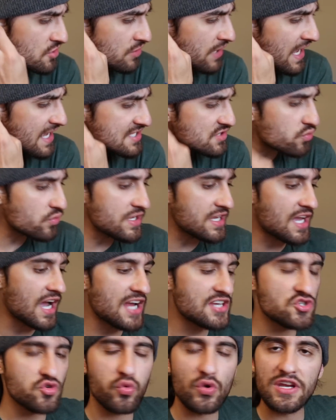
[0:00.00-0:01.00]
last week
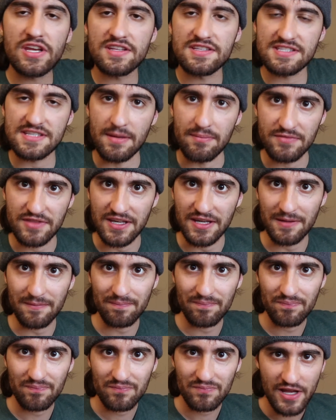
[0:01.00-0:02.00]
I tweeted something.
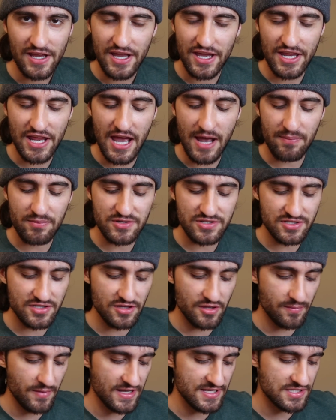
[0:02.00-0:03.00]
It happens to
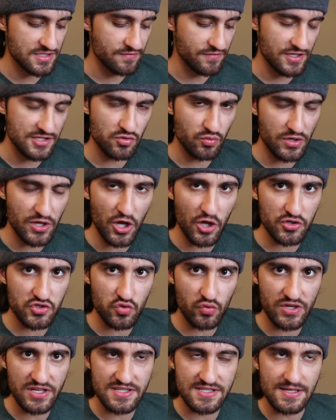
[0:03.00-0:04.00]
the best of us. We all
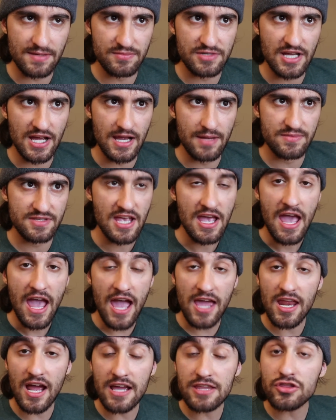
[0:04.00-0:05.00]
tweet sometimes.
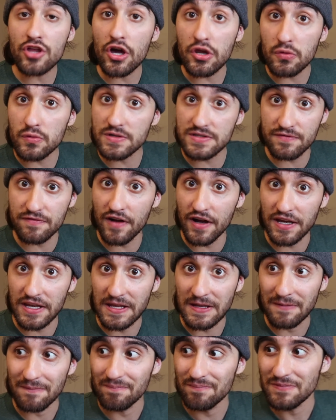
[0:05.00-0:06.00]
And I thought it was
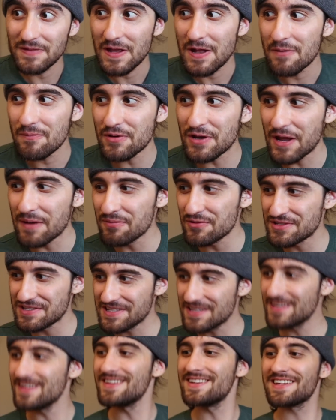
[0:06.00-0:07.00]
funny. But I
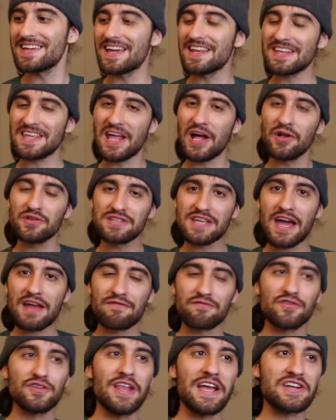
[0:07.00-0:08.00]
proceeded to get yelled
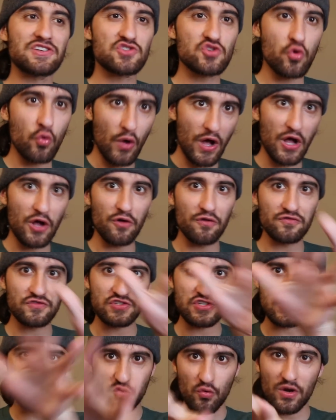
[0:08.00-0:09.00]
at for like 12
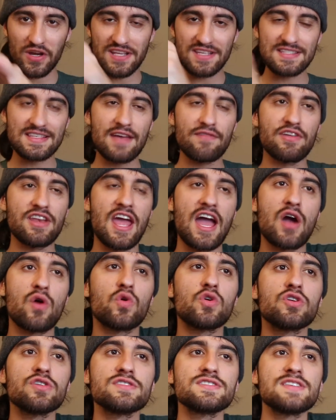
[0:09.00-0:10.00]
to 27
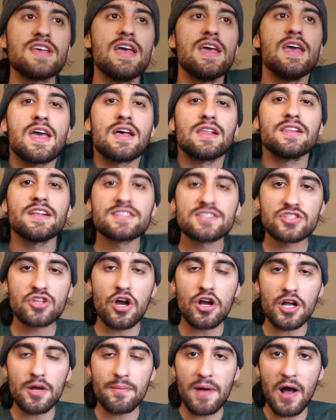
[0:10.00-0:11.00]
hours. Let's
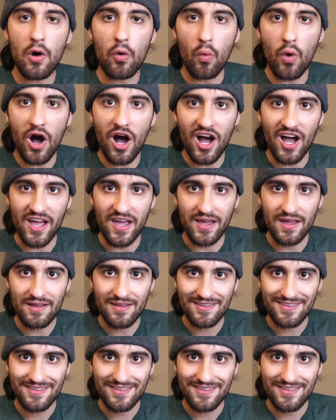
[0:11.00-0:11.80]
talk about why.